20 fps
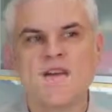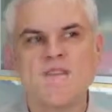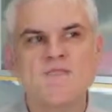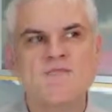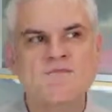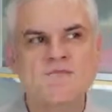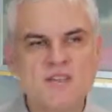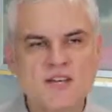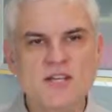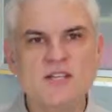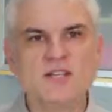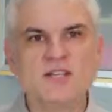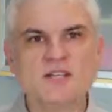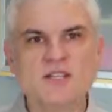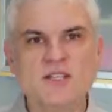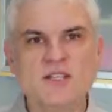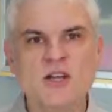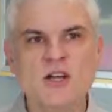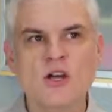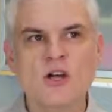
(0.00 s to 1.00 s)

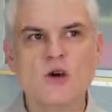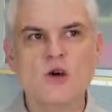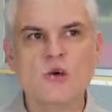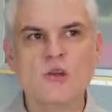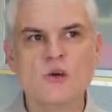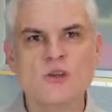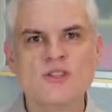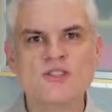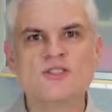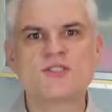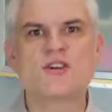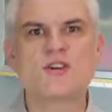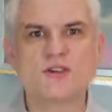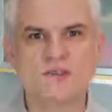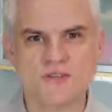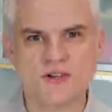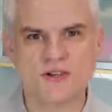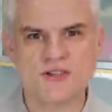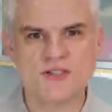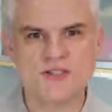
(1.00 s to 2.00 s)
filled with
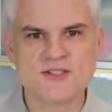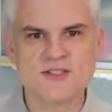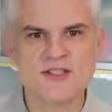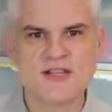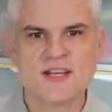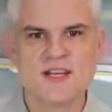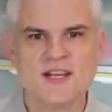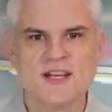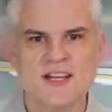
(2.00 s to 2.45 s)
servers.